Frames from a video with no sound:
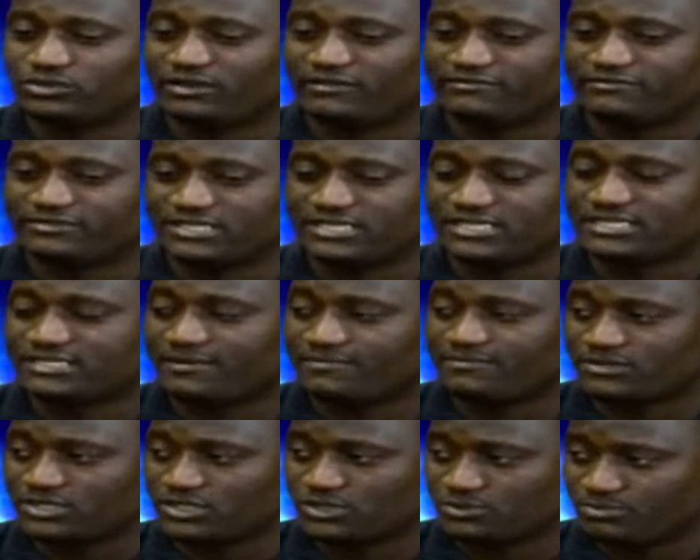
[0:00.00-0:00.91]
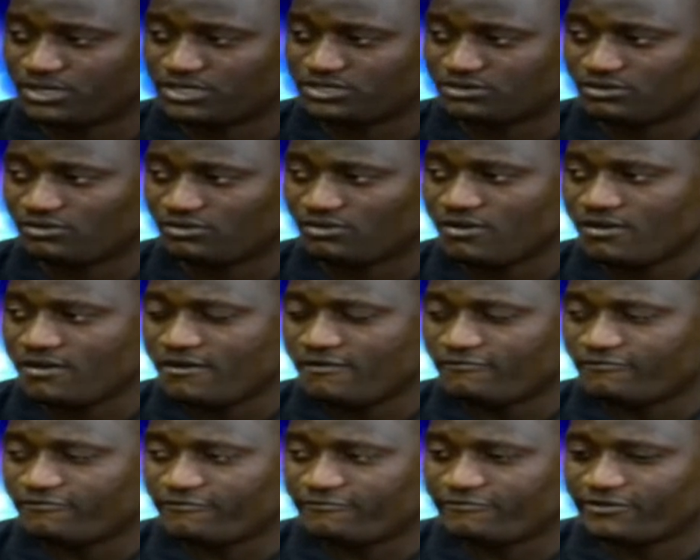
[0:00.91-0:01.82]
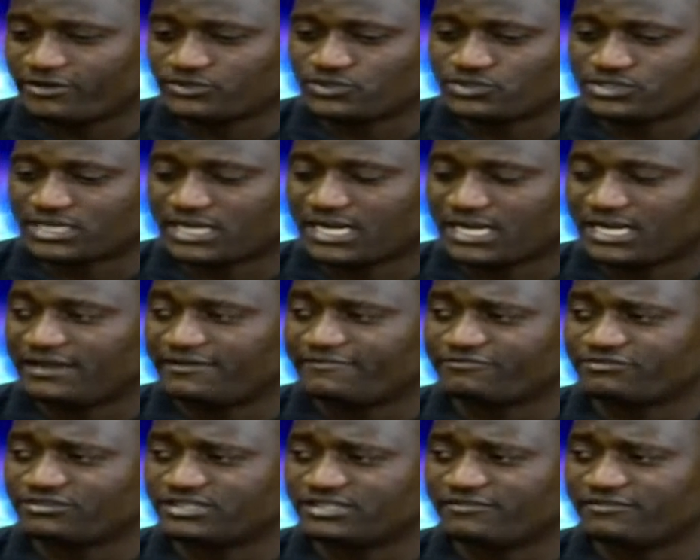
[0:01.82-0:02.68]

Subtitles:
have seen something special from Fashion Sakala.